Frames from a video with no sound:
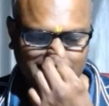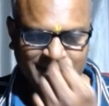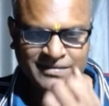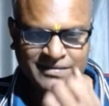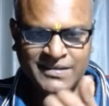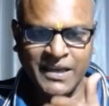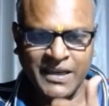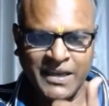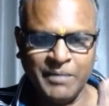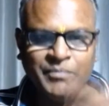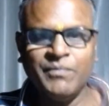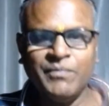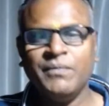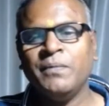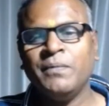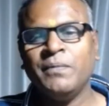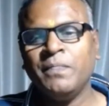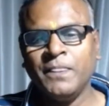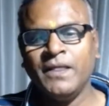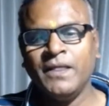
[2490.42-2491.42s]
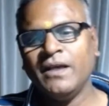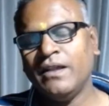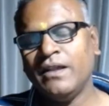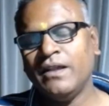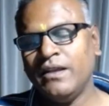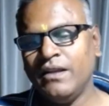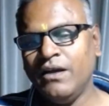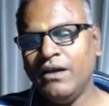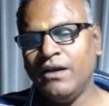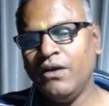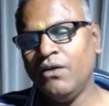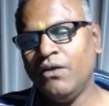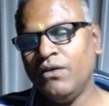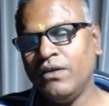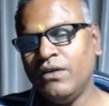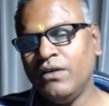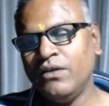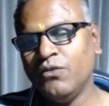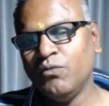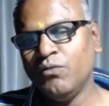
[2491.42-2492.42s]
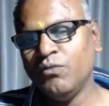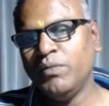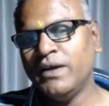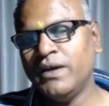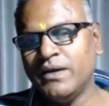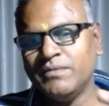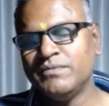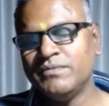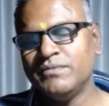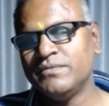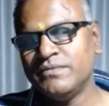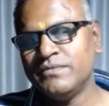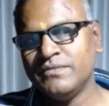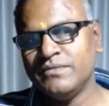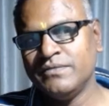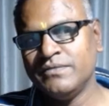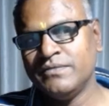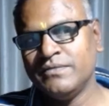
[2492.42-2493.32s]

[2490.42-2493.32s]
Same. Now you become